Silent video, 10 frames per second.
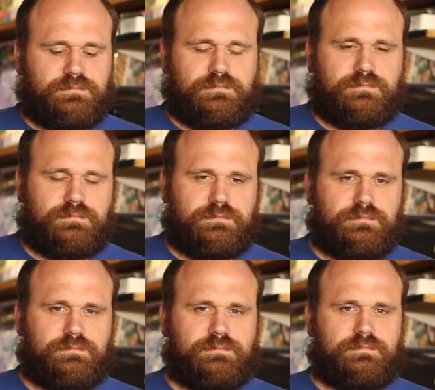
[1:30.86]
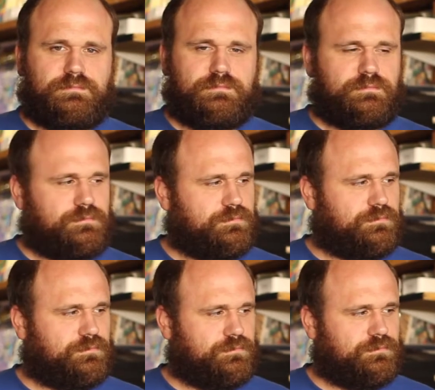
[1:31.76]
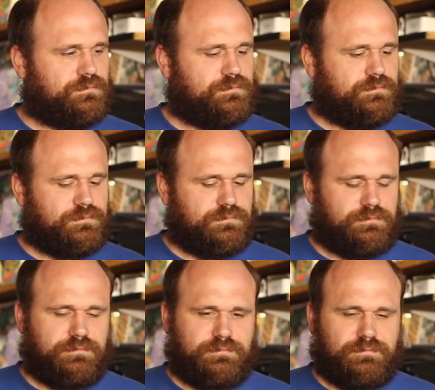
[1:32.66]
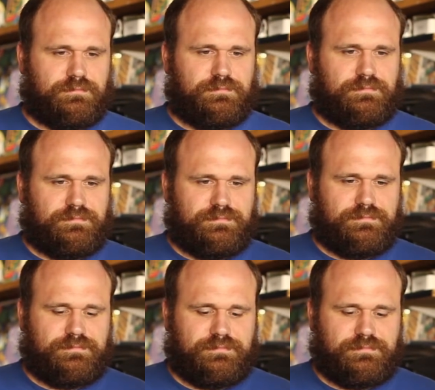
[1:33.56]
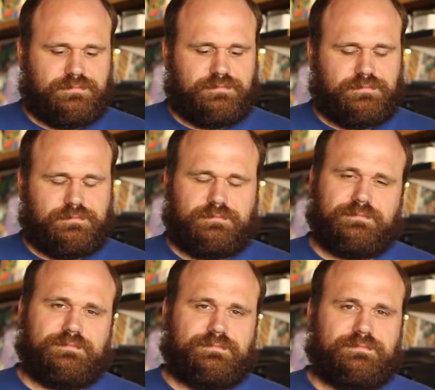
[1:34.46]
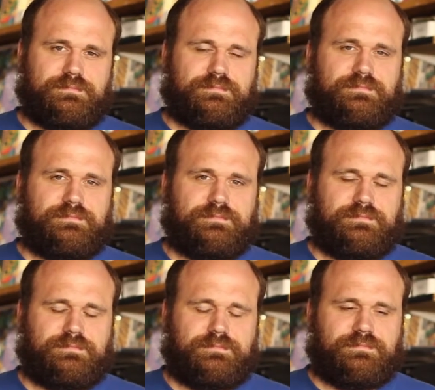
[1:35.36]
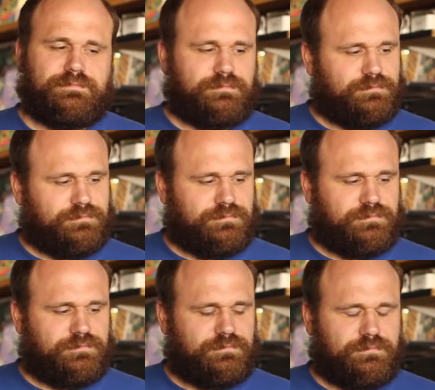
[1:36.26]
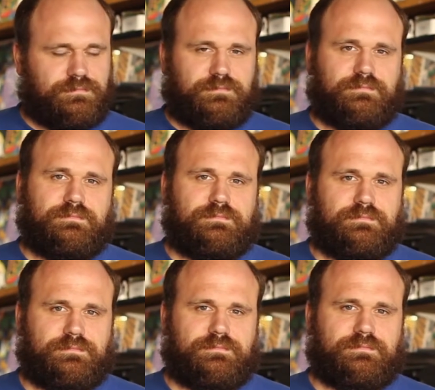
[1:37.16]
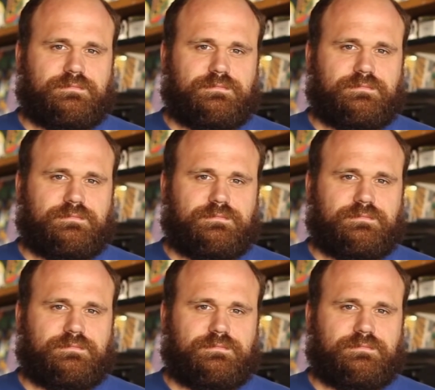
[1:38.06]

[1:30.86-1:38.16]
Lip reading: (silent)